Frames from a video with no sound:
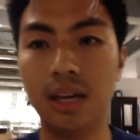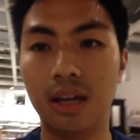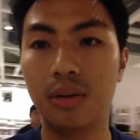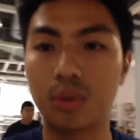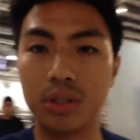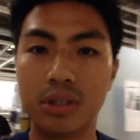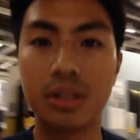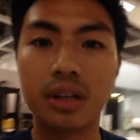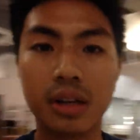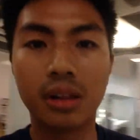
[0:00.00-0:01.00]
And we're
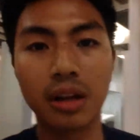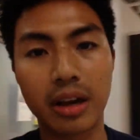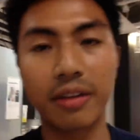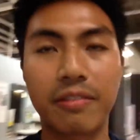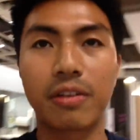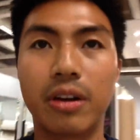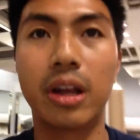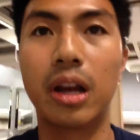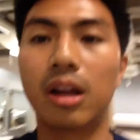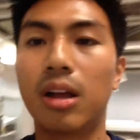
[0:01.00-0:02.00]
still looking for
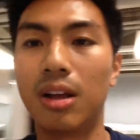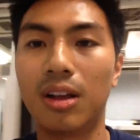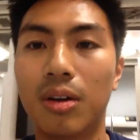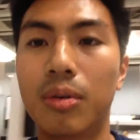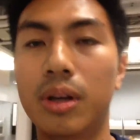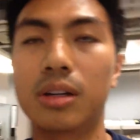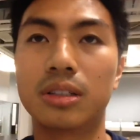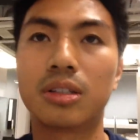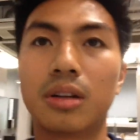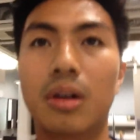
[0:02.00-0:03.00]
it. We are
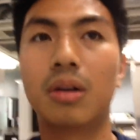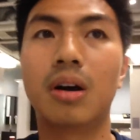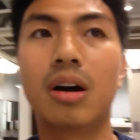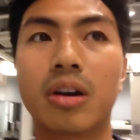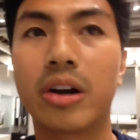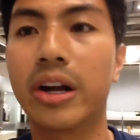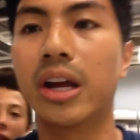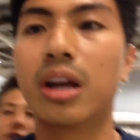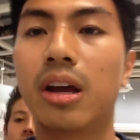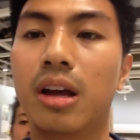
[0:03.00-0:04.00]
so hungry.
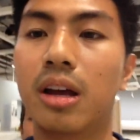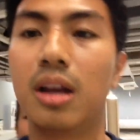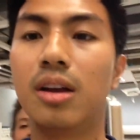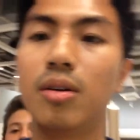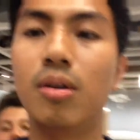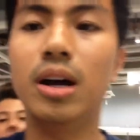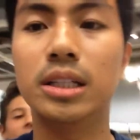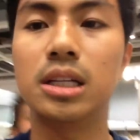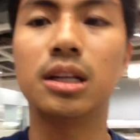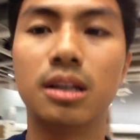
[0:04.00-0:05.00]
What?
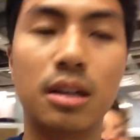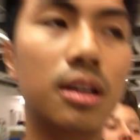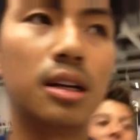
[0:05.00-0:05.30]
There's a